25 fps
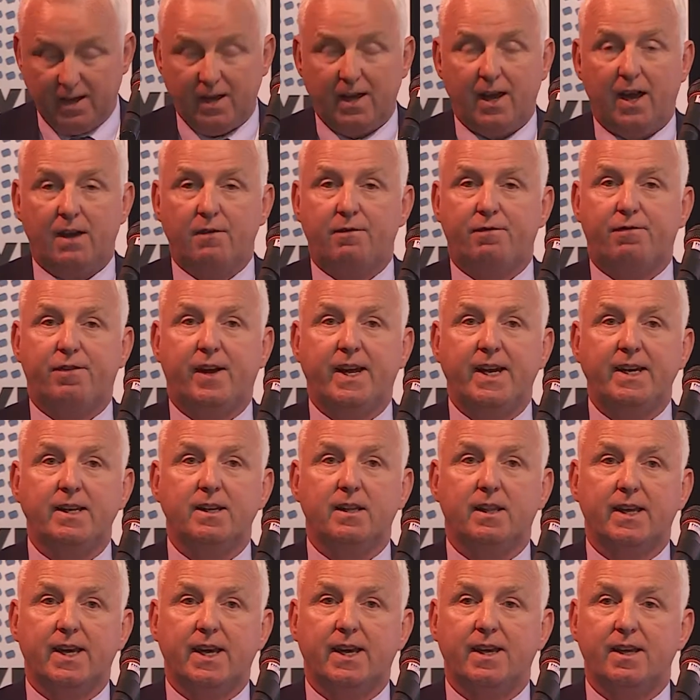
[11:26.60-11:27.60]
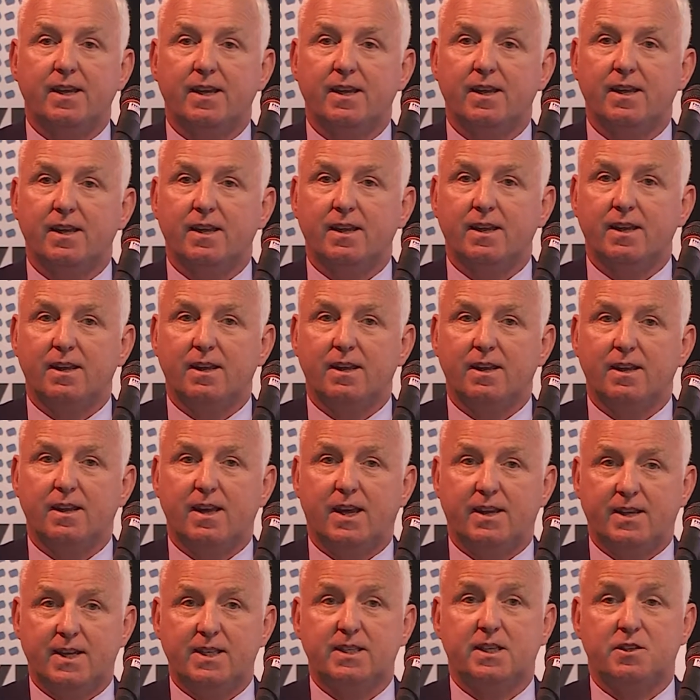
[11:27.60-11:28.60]
And finally,
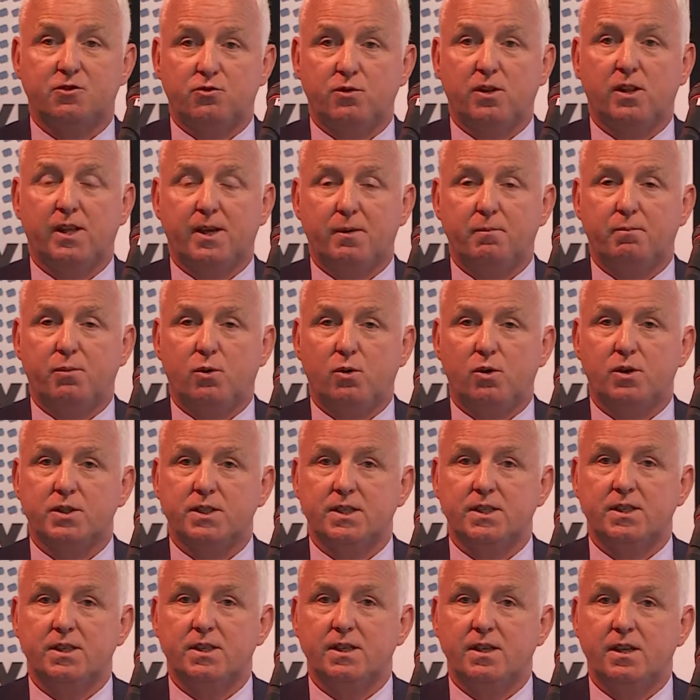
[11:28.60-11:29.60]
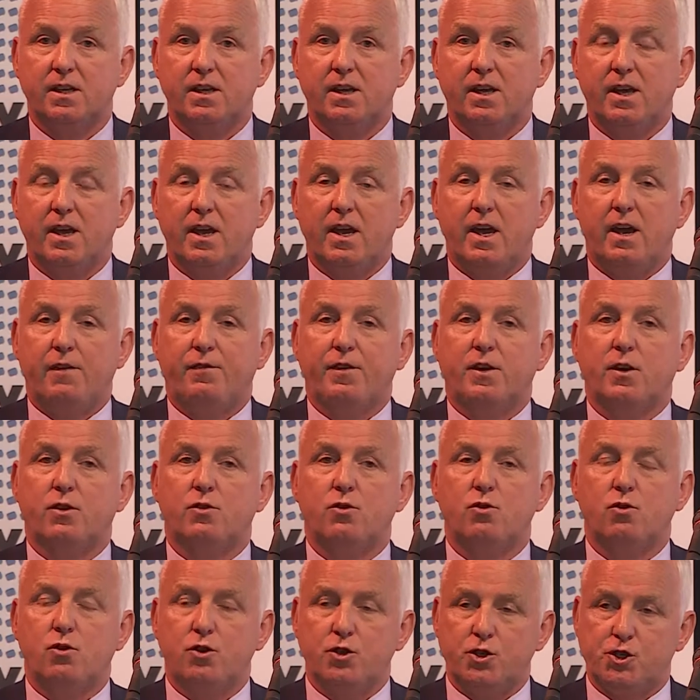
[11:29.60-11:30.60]
and this is really important, if you're
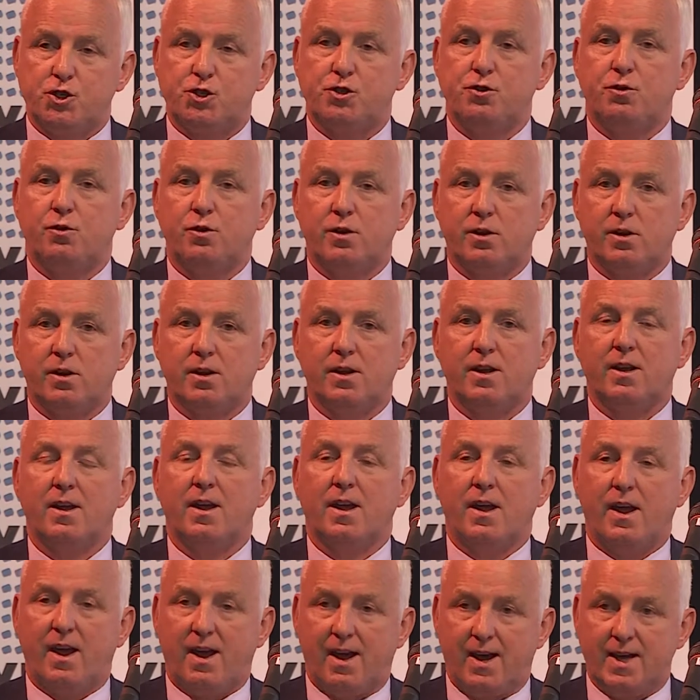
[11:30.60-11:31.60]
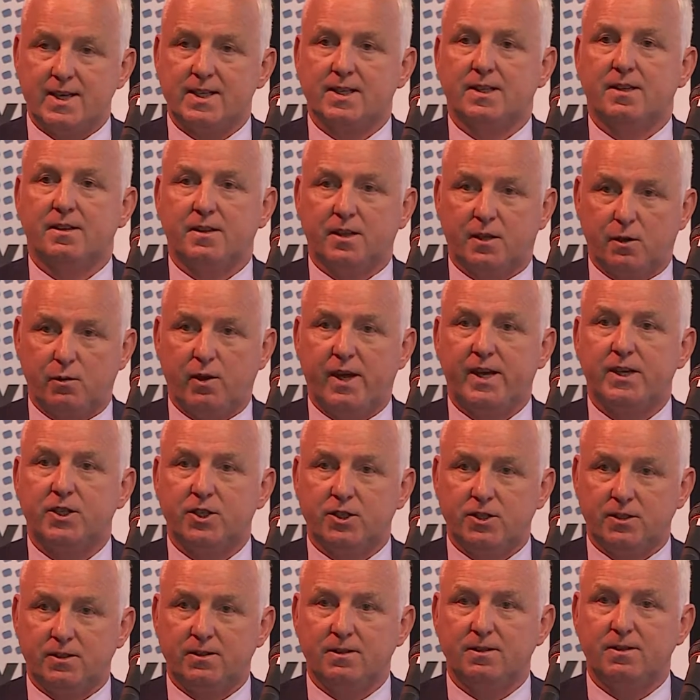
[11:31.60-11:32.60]
not sure, ask the
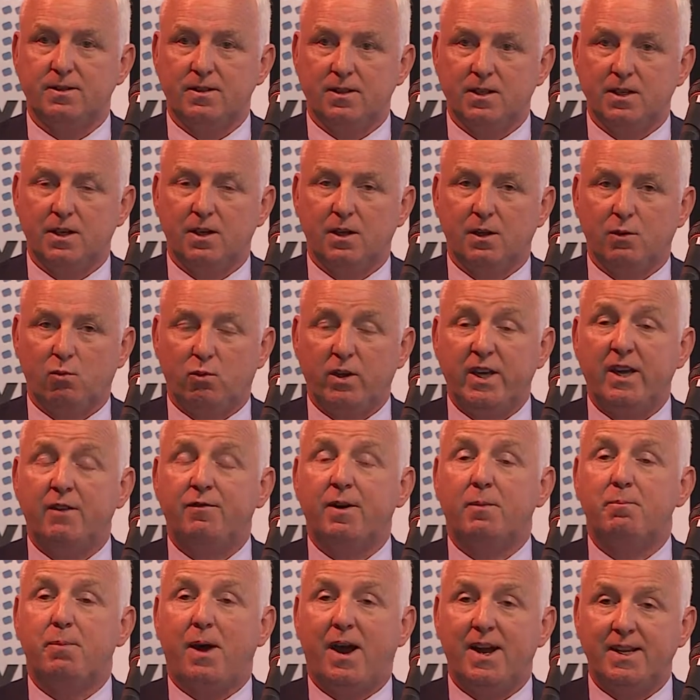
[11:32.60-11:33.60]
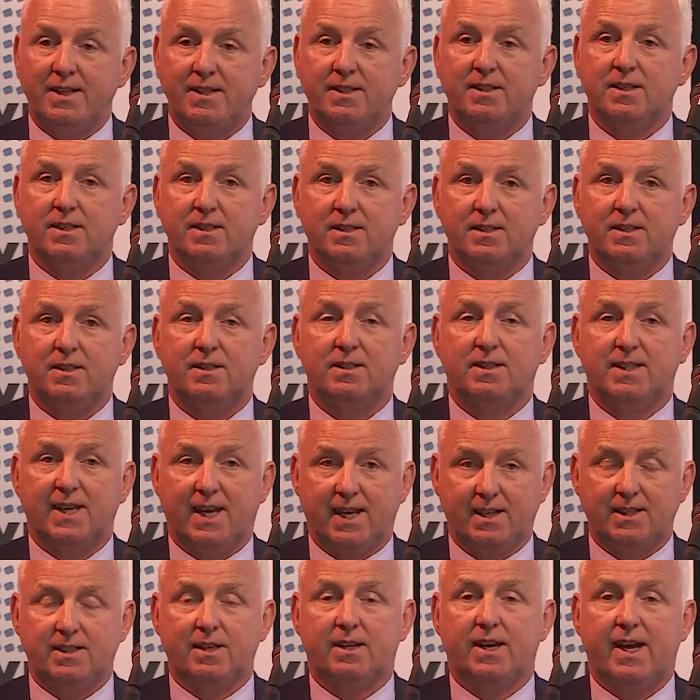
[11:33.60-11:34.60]
question. We have abandoned
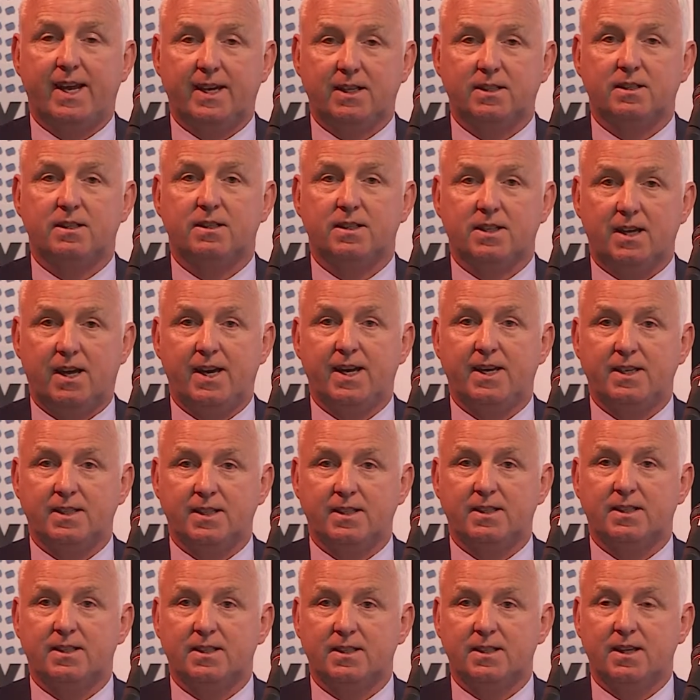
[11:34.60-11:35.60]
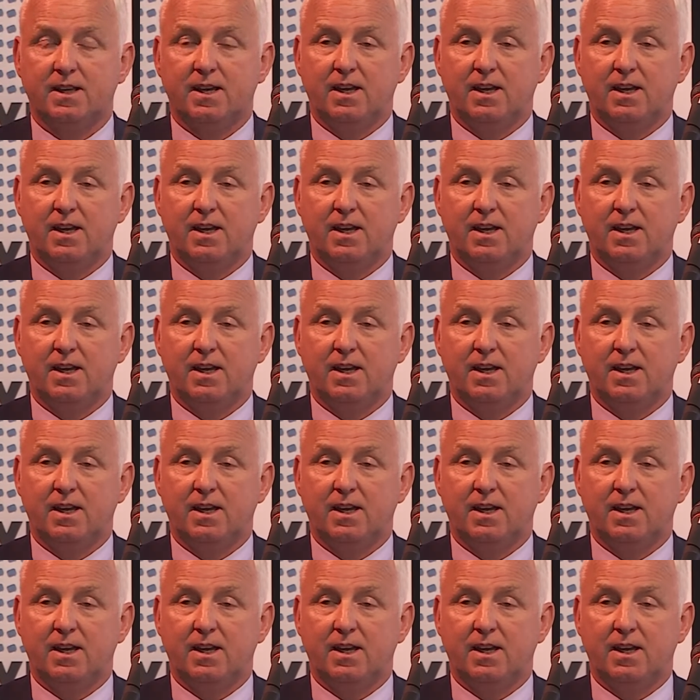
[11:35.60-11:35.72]
tender exercises